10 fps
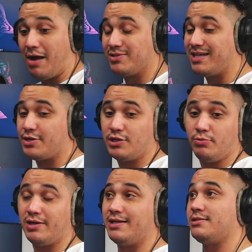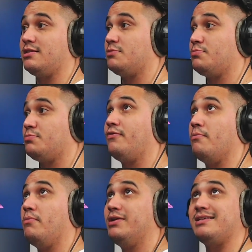I was actually running into this problem for
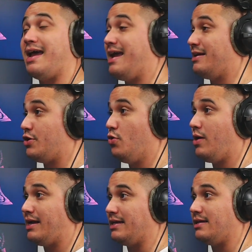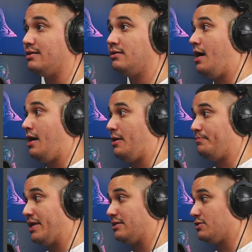months. I had no idea
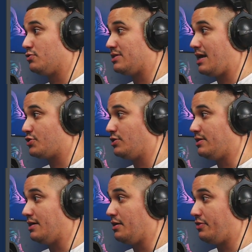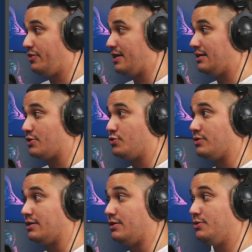um, that this was actually a thing that you
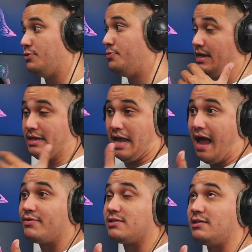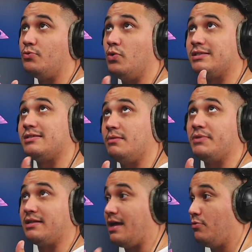could do. It obviously was
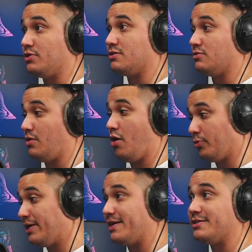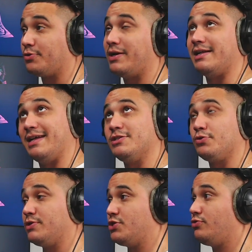something that was already integrated
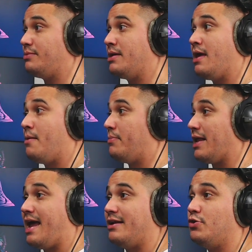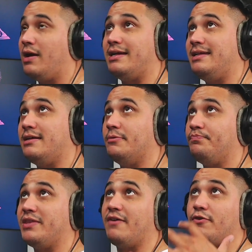into Restream, but I had no idea
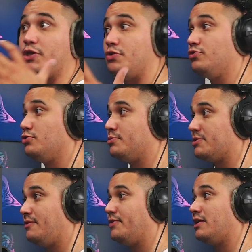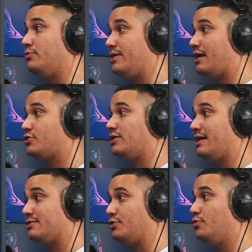that for YouTube specifically, we actually
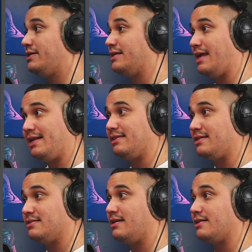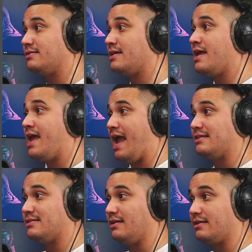had to go in and edit these settings and
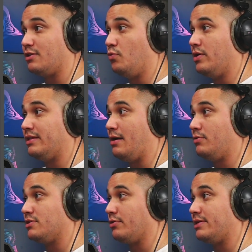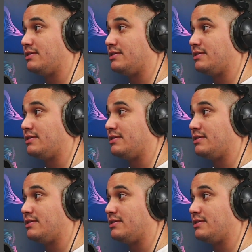select the one that was already